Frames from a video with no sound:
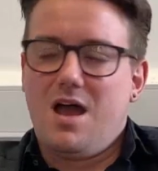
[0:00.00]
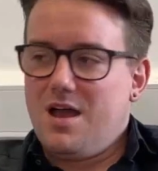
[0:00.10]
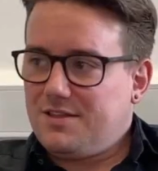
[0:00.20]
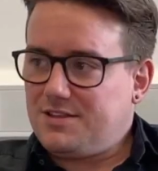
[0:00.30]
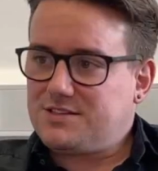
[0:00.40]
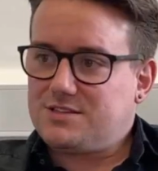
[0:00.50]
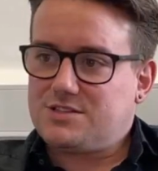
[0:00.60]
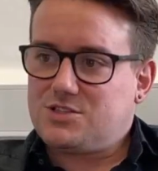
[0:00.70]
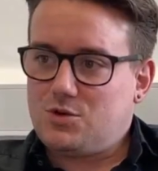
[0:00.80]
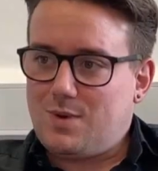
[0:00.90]
And there's
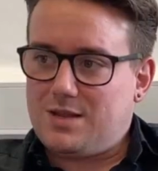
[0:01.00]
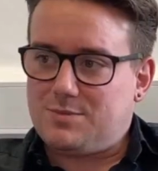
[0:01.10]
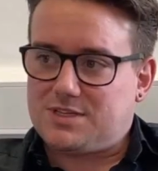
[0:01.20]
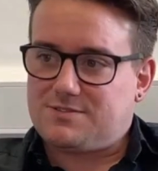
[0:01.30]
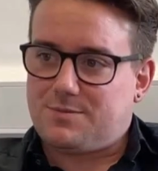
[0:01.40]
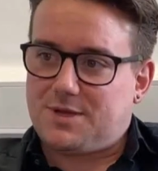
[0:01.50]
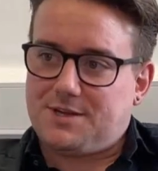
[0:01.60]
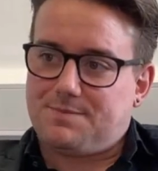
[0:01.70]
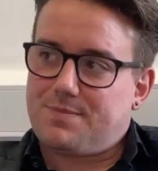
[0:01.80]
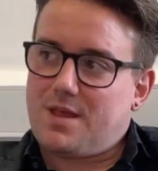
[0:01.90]
two elements for
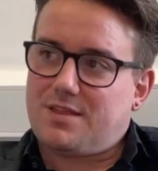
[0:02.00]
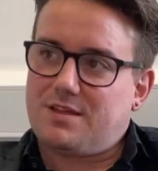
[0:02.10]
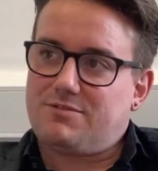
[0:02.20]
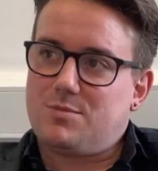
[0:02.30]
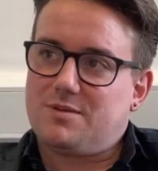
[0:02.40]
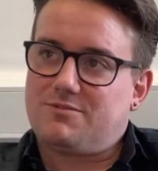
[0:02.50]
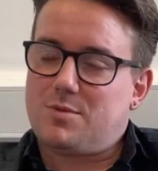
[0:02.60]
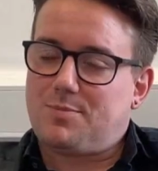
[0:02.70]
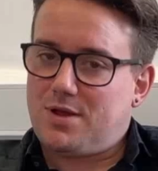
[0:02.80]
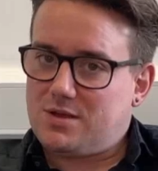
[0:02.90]
me. I think from
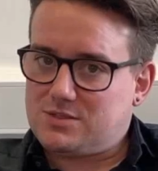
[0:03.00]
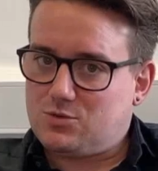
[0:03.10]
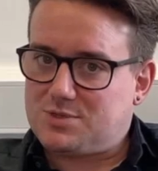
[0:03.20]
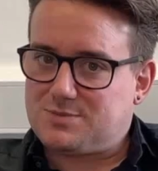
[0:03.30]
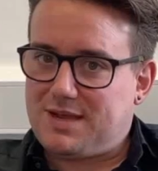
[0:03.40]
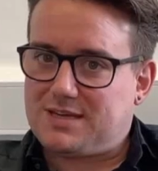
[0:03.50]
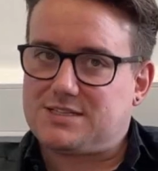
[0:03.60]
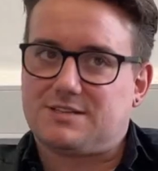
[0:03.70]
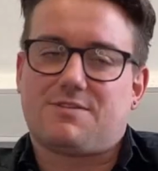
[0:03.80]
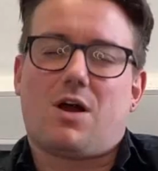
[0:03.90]
a personal
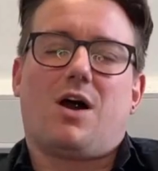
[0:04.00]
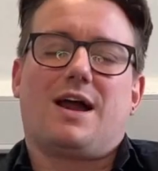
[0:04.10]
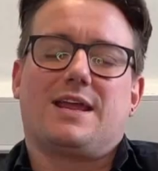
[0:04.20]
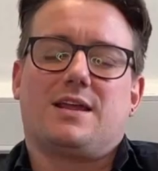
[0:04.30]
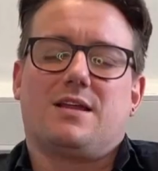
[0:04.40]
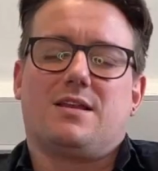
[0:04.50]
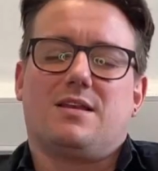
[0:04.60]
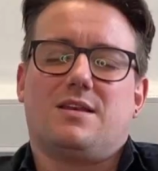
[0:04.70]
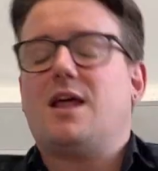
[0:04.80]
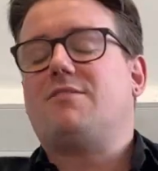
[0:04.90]
perspective, I
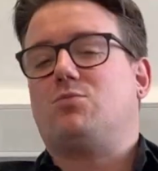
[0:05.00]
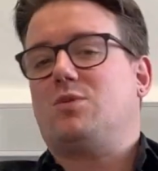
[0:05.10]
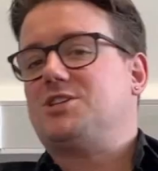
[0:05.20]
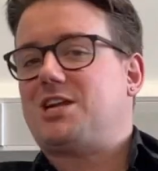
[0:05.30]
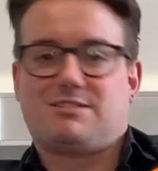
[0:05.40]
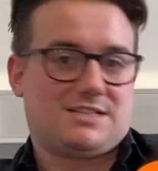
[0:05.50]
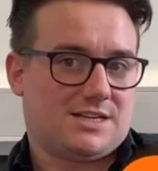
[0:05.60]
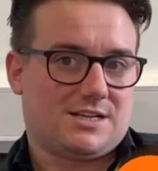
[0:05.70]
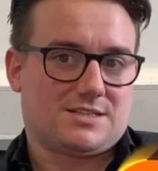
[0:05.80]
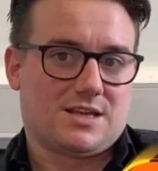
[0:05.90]
love what the charity
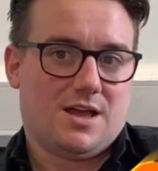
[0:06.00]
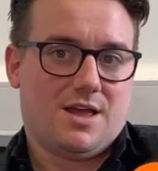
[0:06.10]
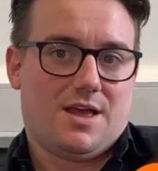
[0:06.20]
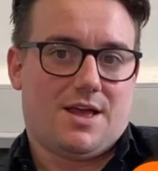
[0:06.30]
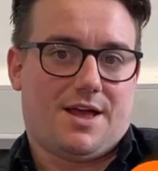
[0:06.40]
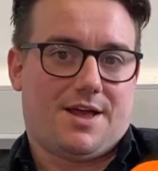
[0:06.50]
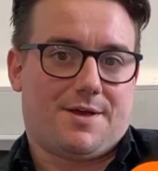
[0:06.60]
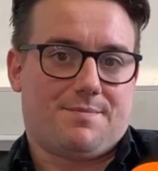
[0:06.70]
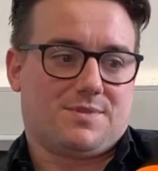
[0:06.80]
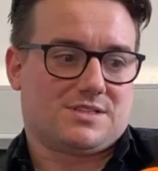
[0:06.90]
does.
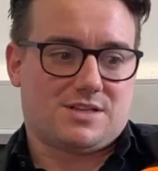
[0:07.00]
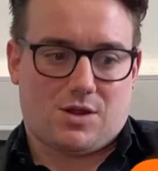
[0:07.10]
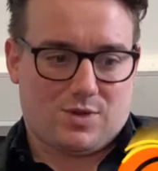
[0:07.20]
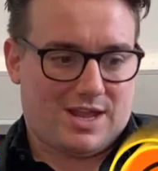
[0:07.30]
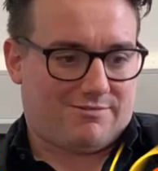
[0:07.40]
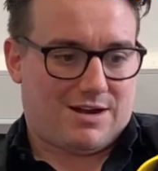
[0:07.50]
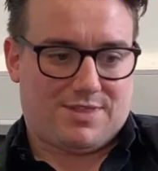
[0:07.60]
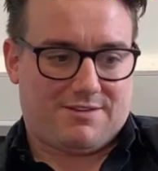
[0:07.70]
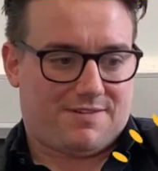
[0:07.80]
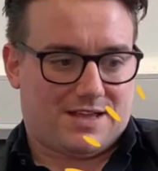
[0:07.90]
There's no getting around
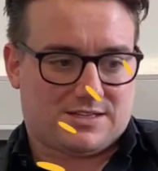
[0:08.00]
that fact.